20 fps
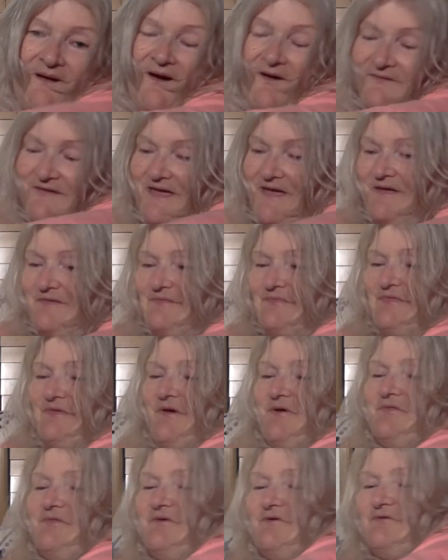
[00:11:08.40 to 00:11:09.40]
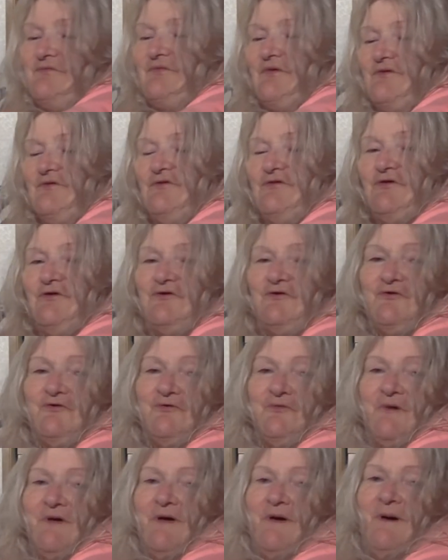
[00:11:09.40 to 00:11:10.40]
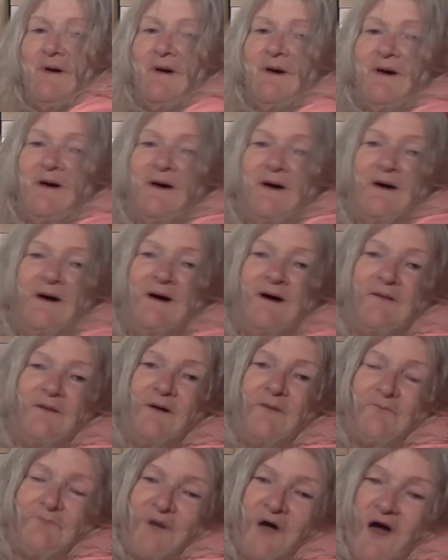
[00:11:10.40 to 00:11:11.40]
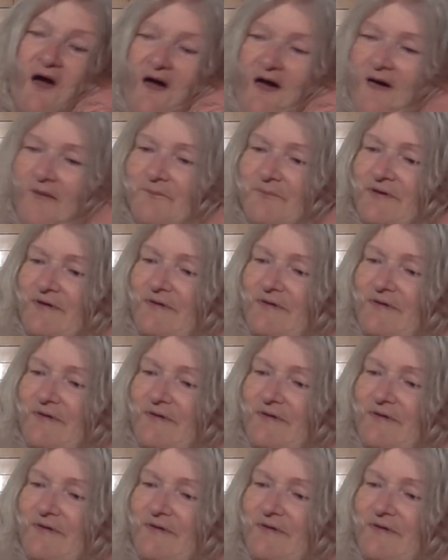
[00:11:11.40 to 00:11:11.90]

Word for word: Okay, so there's a new pop.